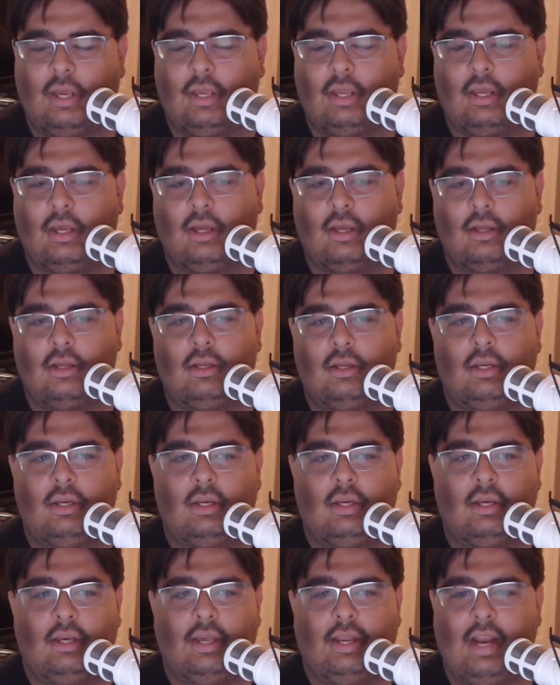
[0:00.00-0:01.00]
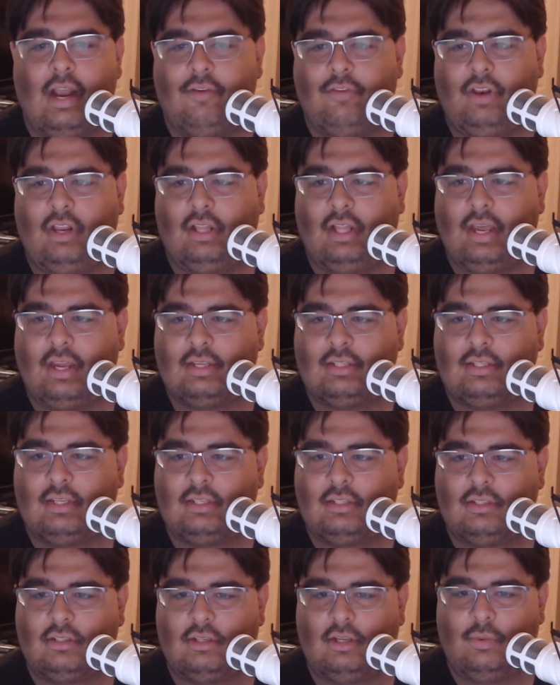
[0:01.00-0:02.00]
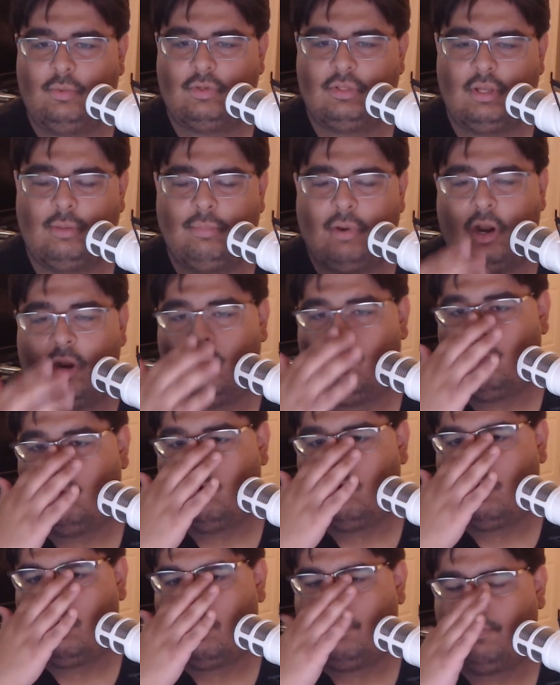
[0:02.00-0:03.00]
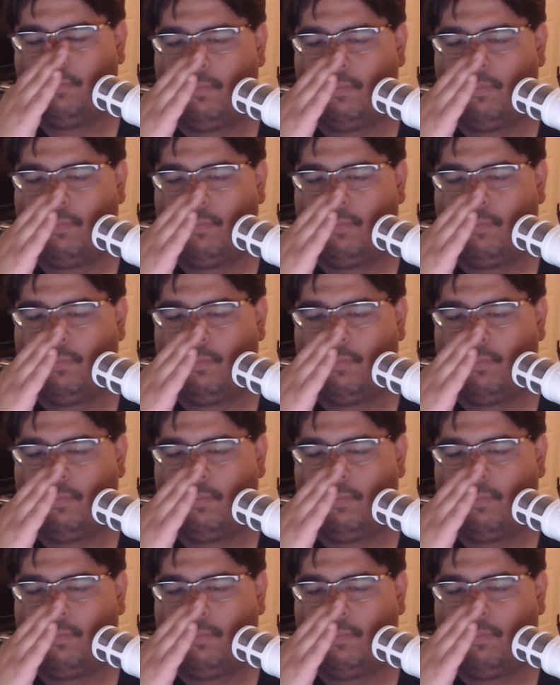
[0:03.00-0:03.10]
It didn't have any legacies. It was Empire at War.